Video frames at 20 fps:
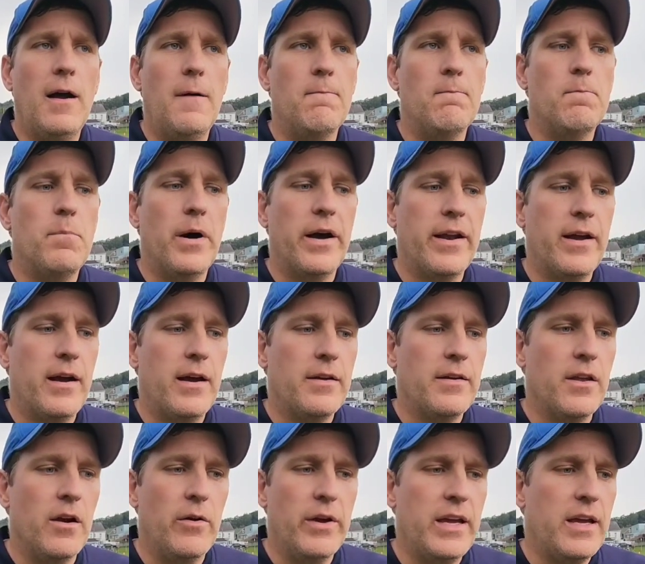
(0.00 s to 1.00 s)
um, but
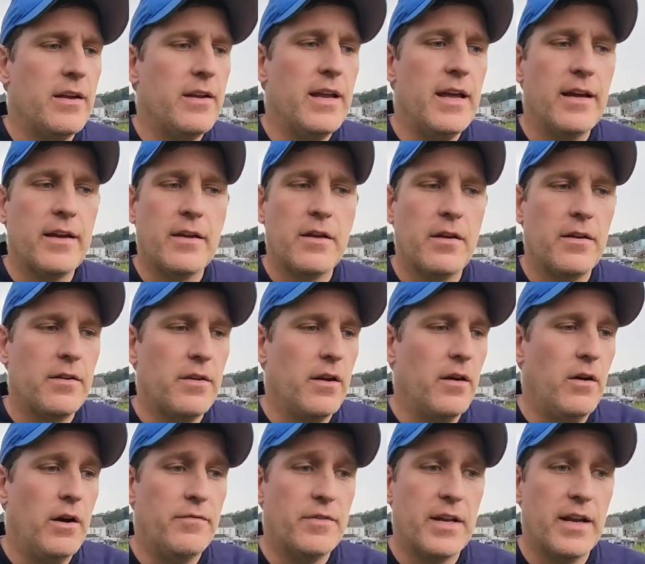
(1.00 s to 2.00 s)
uh, you know, he and Nick,
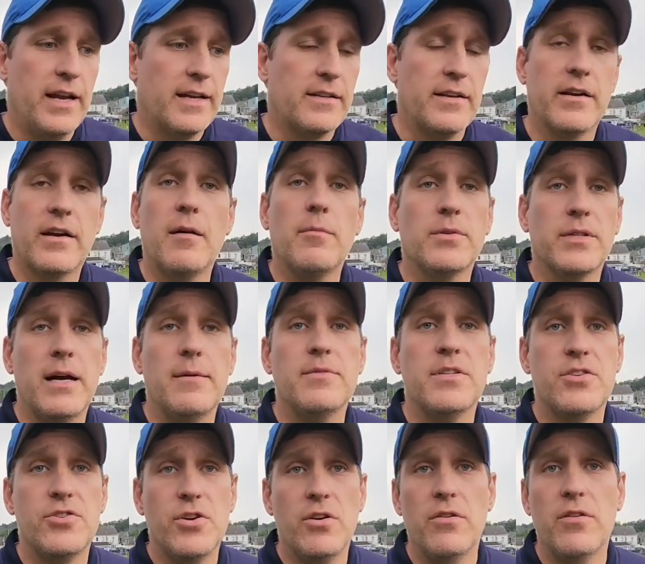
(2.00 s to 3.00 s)
you know, have connected a couple
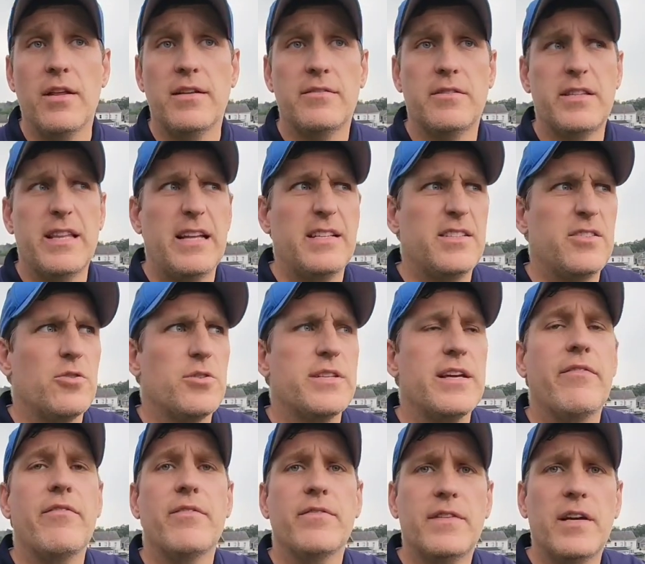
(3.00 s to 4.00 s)
times this year. That, that's their
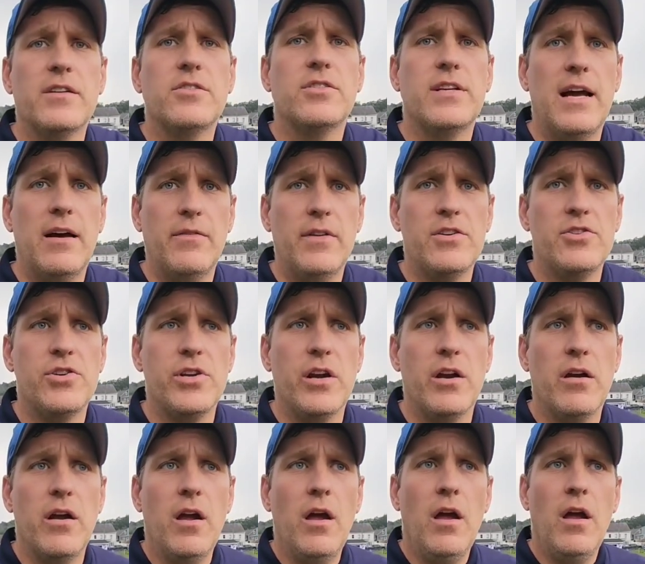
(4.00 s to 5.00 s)
seventh touchdown this
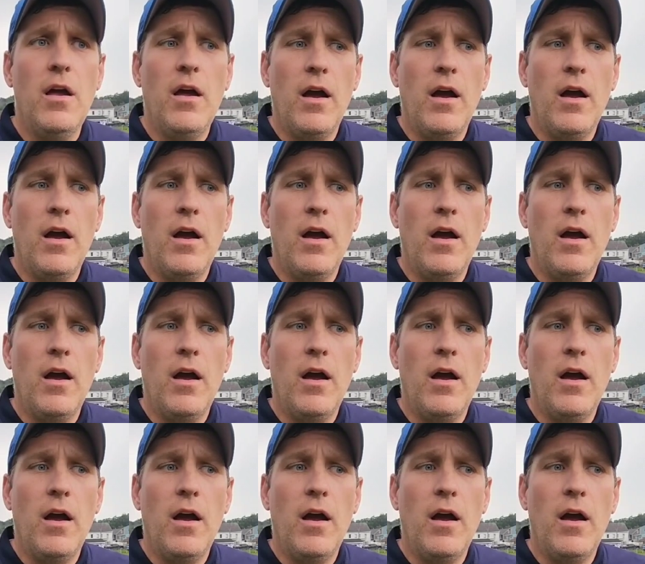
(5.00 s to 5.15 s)
year.